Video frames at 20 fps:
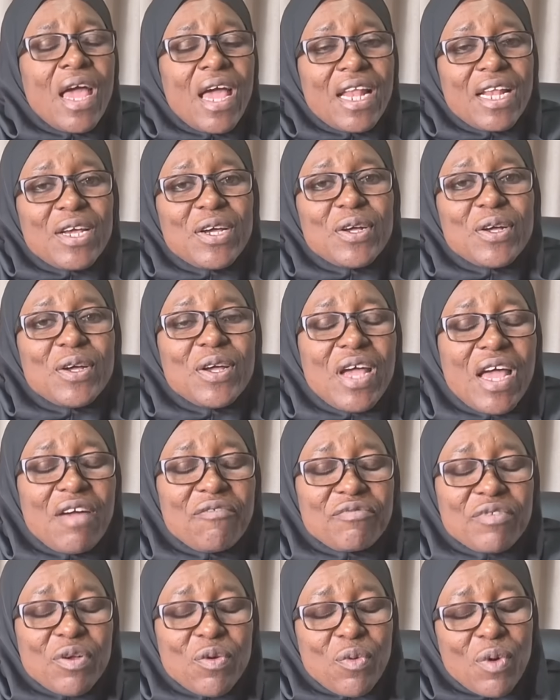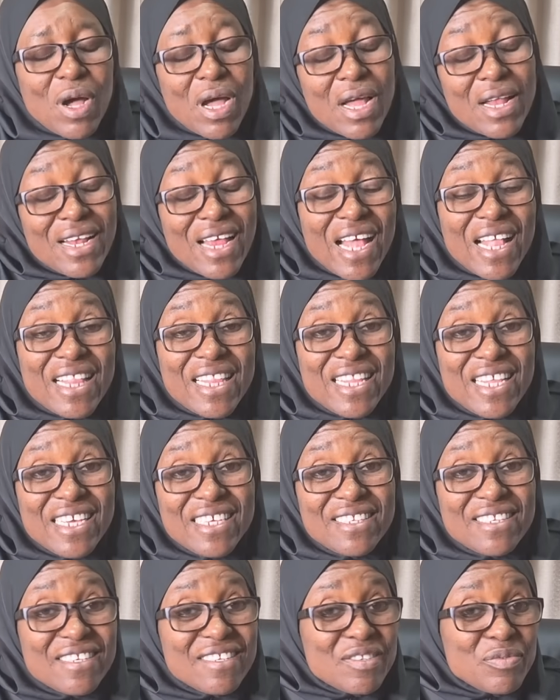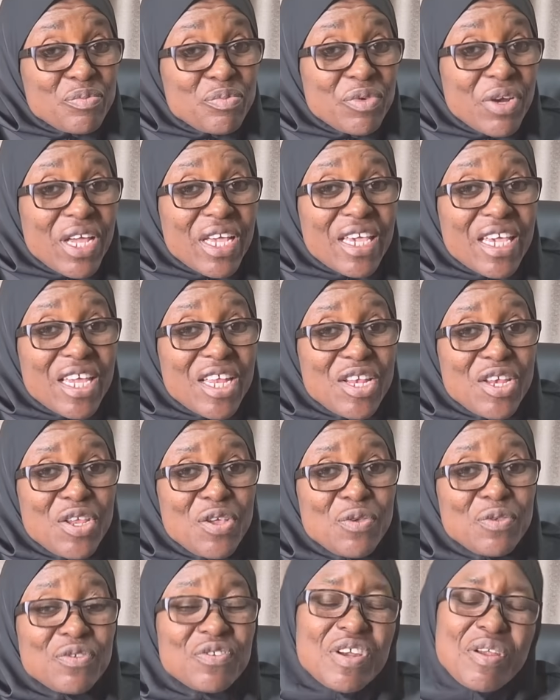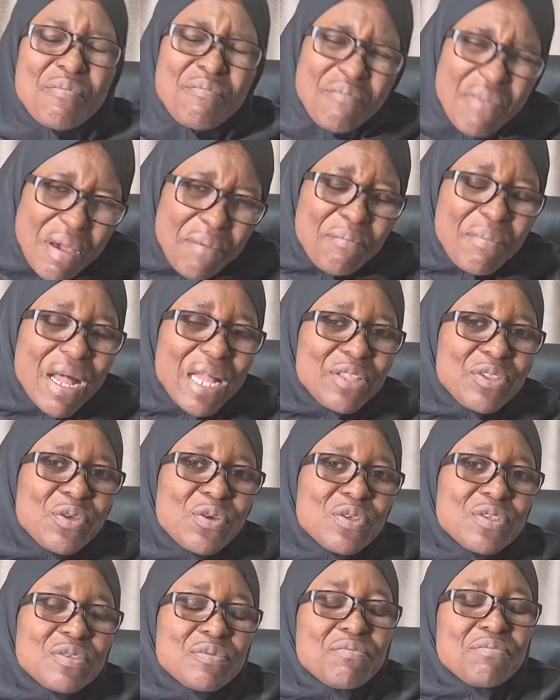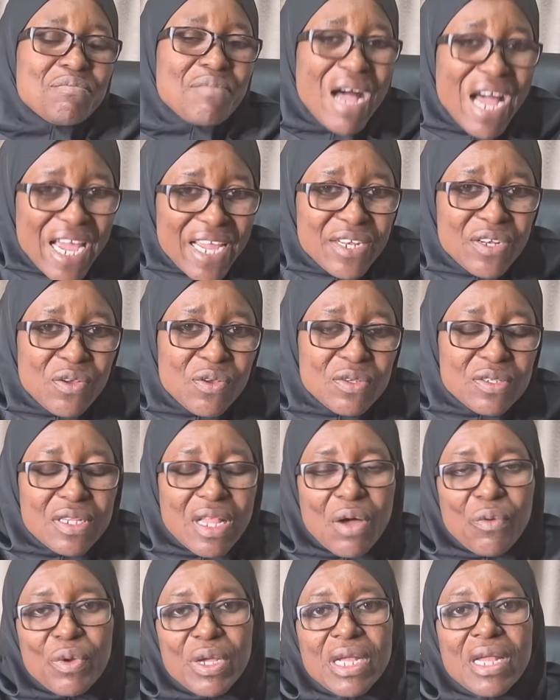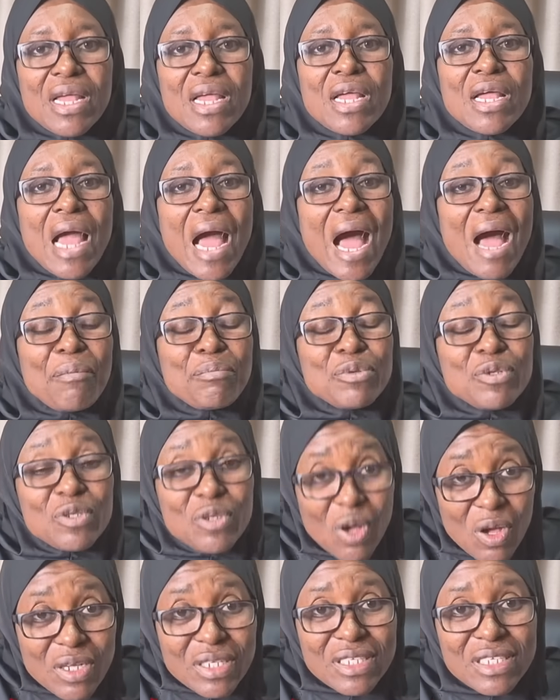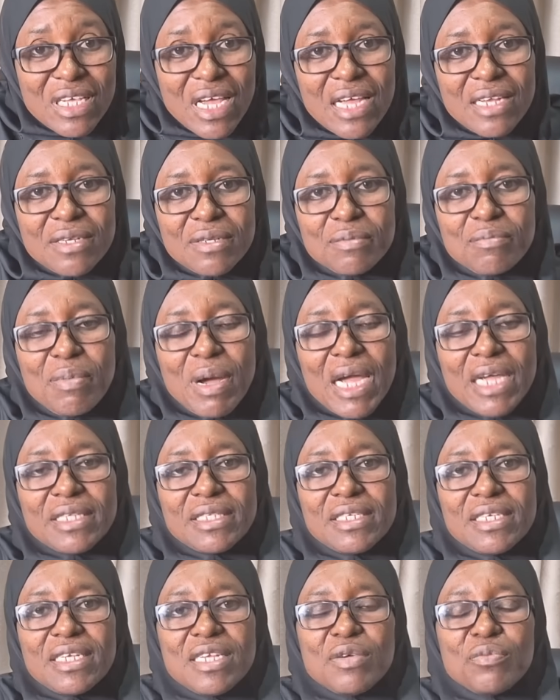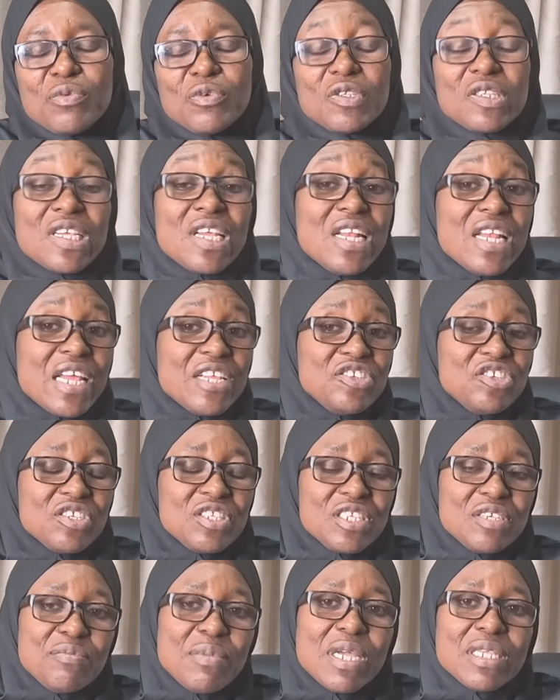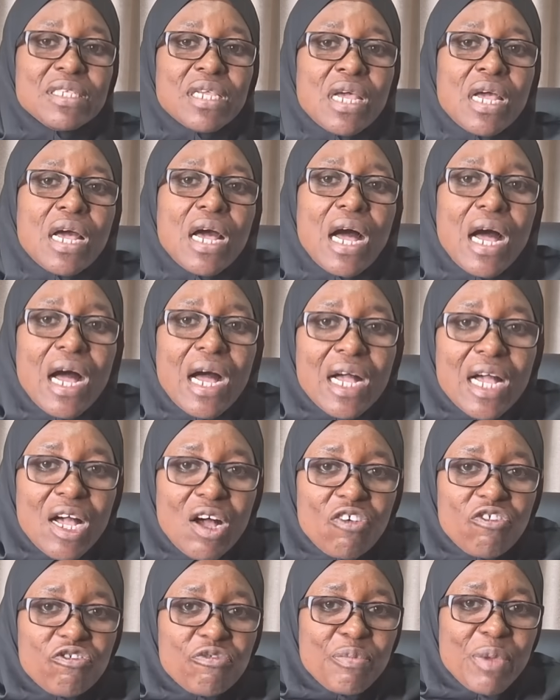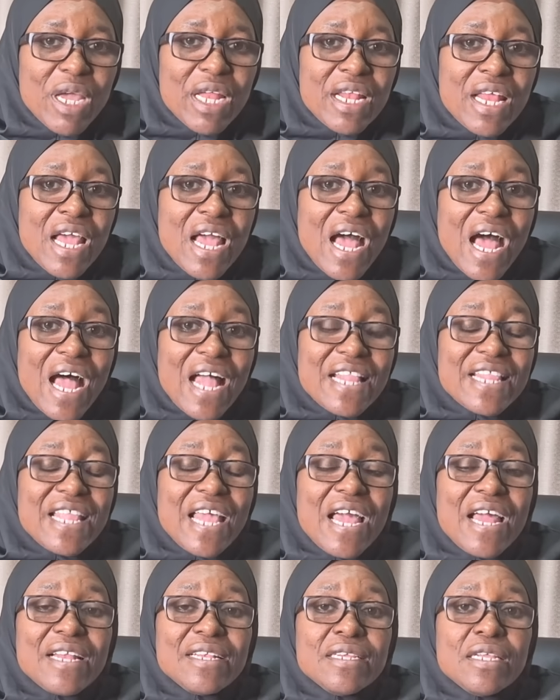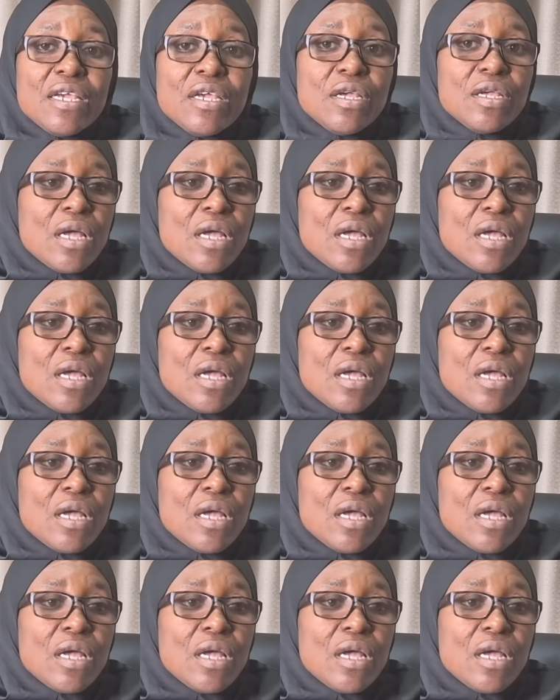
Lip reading: Hello everyone, and this is breaking news. Remember those minors that were abducted by Tinubu's illegitimate government and then